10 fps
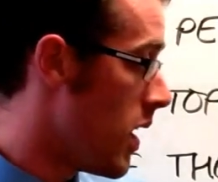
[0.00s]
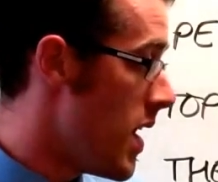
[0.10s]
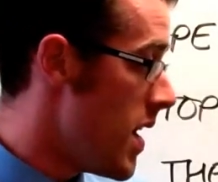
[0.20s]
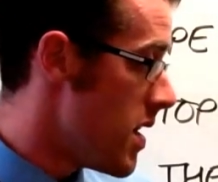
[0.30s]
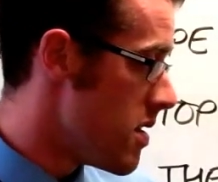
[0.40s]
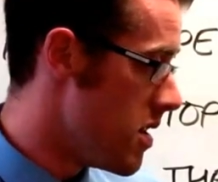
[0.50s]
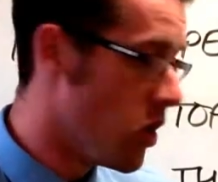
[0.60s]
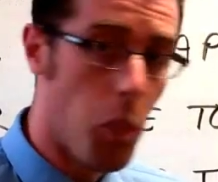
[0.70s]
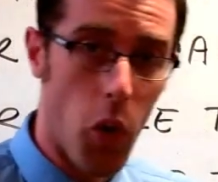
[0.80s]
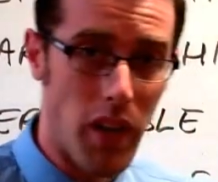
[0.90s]

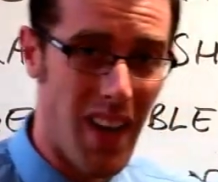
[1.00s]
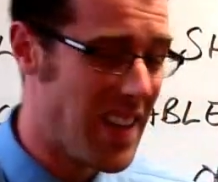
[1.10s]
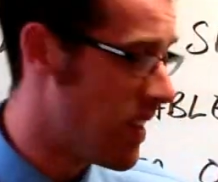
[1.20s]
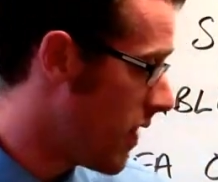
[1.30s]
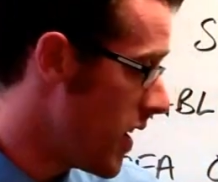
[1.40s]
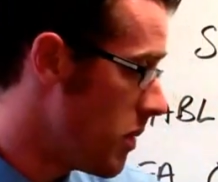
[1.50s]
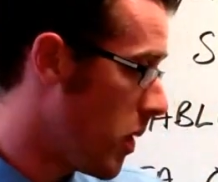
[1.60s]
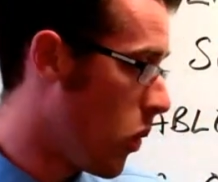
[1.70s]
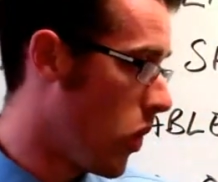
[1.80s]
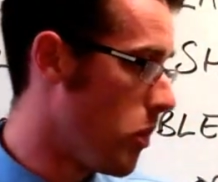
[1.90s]
0.9 divided by
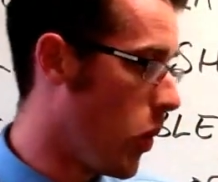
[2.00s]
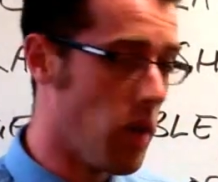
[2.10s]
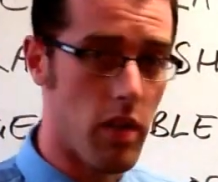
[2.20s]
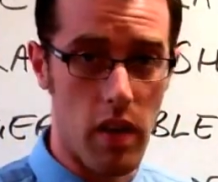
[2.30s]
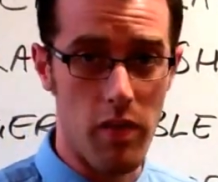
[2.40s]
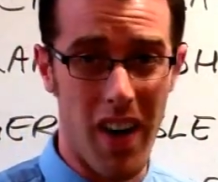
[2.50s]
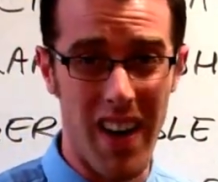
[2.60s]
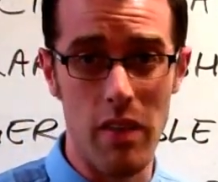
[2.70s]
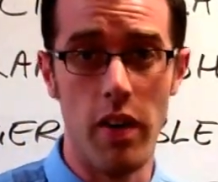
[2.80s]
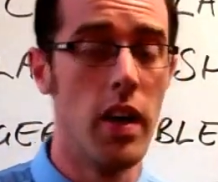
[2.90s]

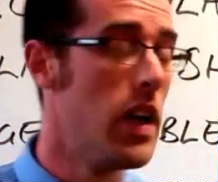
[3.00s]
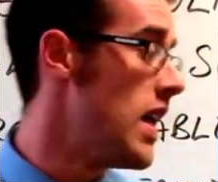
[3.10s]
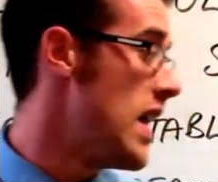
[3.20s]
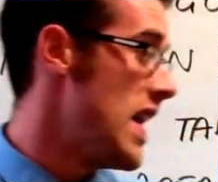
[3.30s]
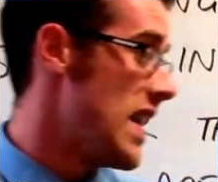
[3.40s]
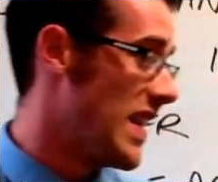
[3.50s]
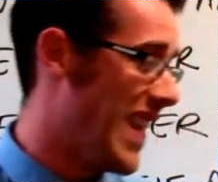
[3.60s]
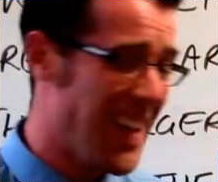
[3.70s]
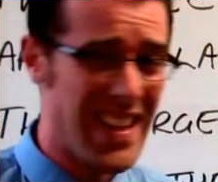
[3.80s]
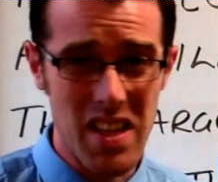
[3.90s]
1.35,
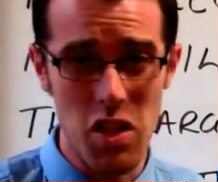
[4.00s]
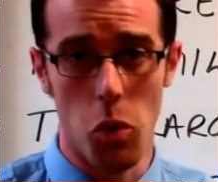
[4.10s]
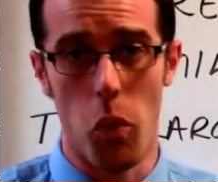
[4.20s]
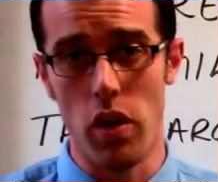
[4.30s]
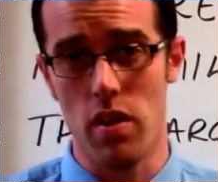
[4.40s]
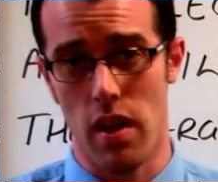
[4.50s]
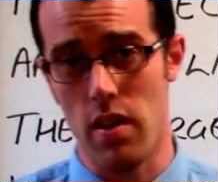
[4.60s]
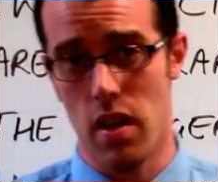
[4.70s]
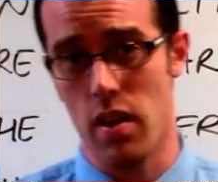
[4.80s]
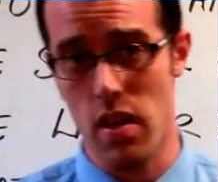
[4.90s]
getting
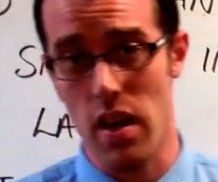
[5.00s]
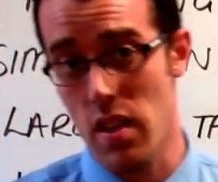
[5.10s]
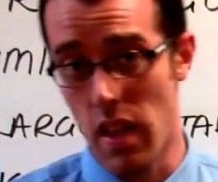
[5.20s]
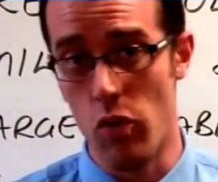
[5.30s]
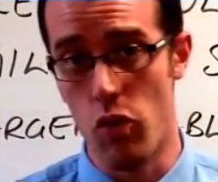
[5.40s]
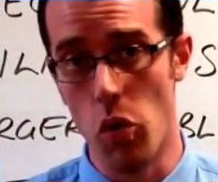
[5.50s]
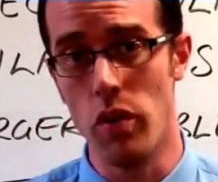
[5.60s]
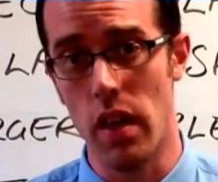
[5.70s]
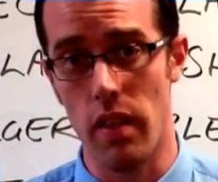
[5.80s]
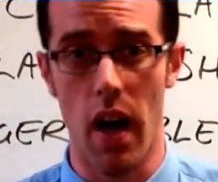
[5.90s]
0.666 and then
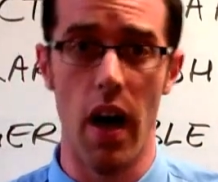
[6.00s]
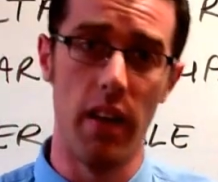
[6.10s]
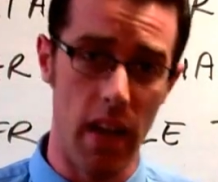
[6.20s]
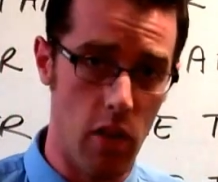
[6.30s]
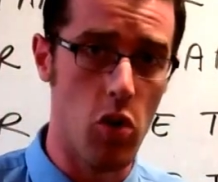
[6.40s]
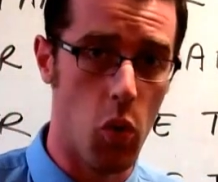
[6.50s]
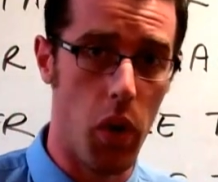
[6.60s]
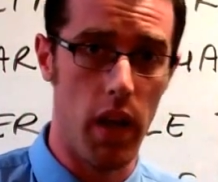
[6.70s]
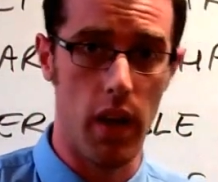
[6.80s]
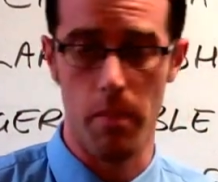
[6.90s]
rounding that and then
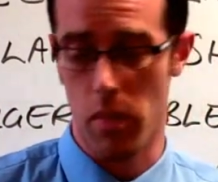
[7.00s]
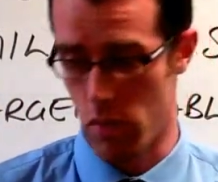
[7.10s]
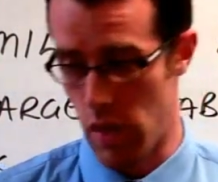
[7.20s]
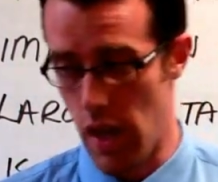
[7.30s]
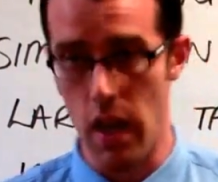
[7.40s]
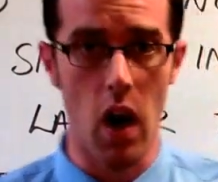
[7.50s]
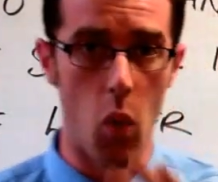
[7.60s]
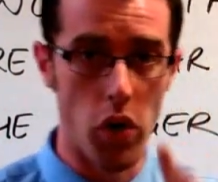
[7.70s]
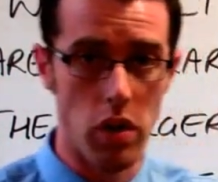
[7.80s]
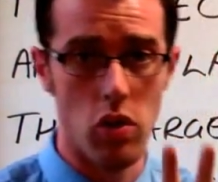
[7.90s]
squaring it, okay? I
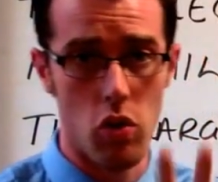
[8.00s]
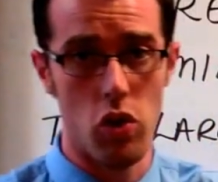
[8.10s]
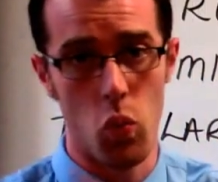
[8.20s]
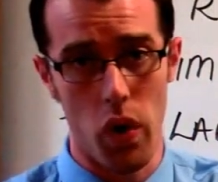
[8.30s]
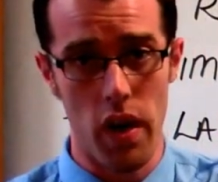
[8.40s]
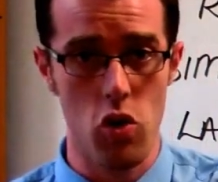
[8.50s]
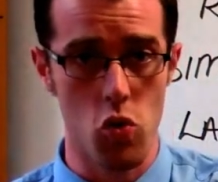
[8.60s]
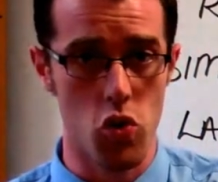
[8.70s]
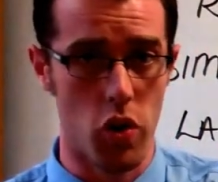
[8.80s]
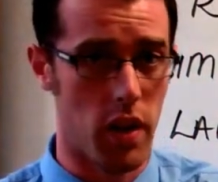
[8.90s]
want you to do it the way I
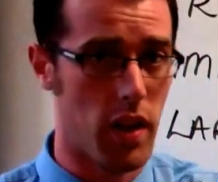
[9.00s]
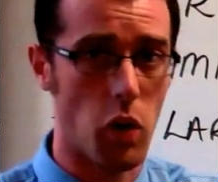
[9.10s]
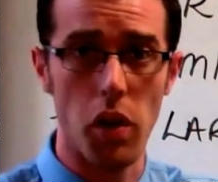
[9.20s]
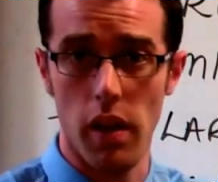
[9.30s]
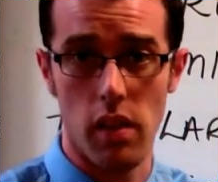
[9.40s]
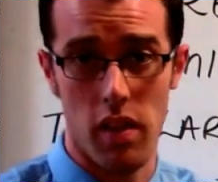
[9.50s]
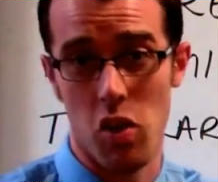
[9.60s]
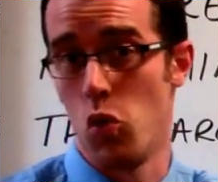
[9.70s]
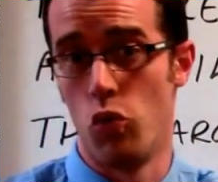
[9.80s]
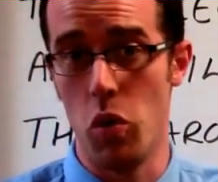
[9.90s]
showed you on the calculator there,
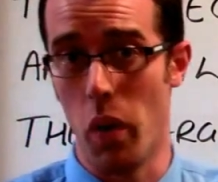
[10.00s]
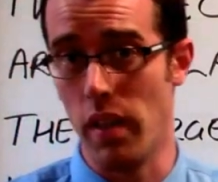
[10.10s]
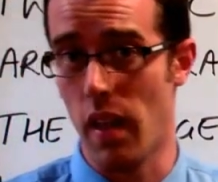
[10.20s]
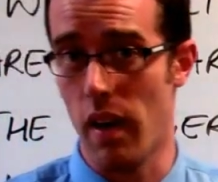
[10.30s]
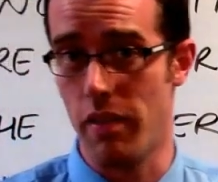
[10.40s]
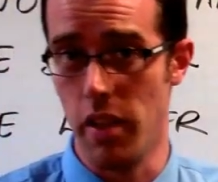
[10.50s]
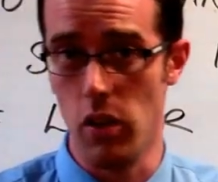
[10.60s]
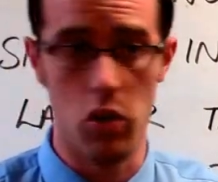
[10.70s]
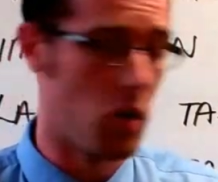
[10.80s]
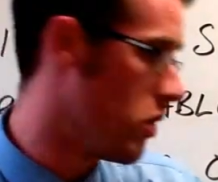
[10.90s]
so rewind that if you need
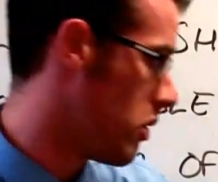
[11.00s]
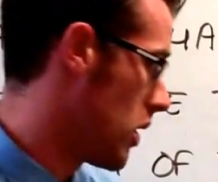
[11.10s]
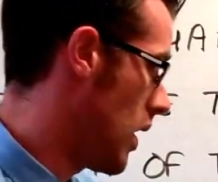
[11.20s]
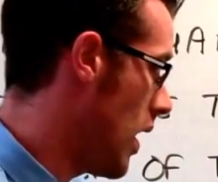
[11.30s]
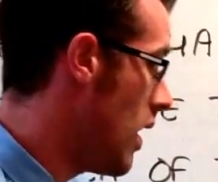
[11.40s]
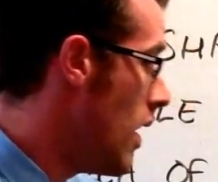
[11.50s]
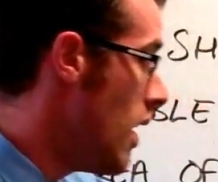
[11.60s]
to, okay?